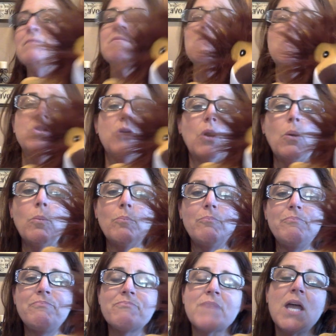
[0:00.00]
Nope.
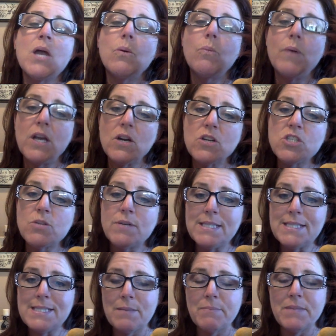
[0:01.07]
We are doing
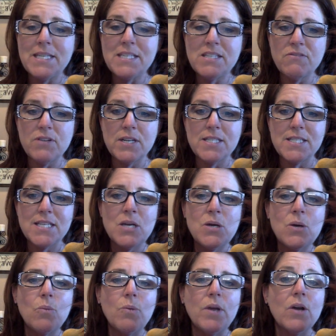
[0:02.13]
something different.
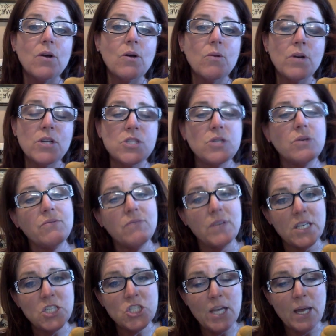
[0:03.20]
We are going to
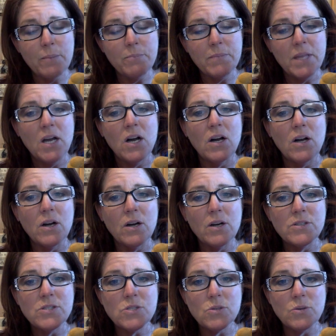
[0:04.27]
finish up our
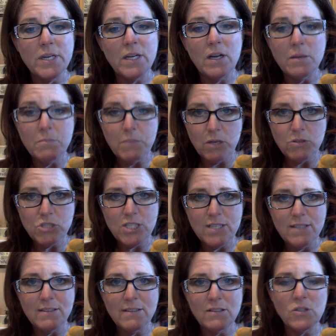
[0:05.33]
story on
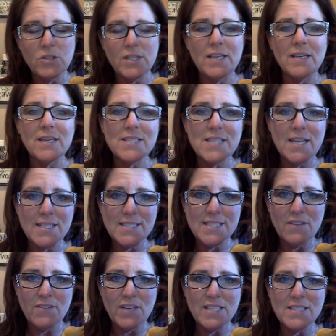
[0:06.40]
motion, looking at text
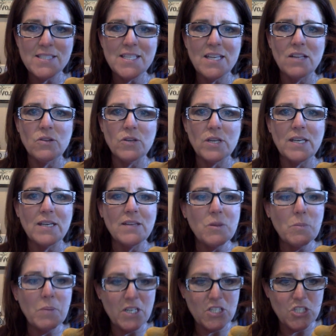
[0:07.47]
evidence and looking at the
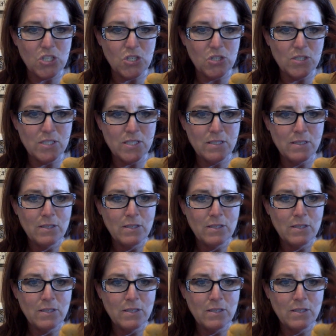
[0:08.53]
pictures.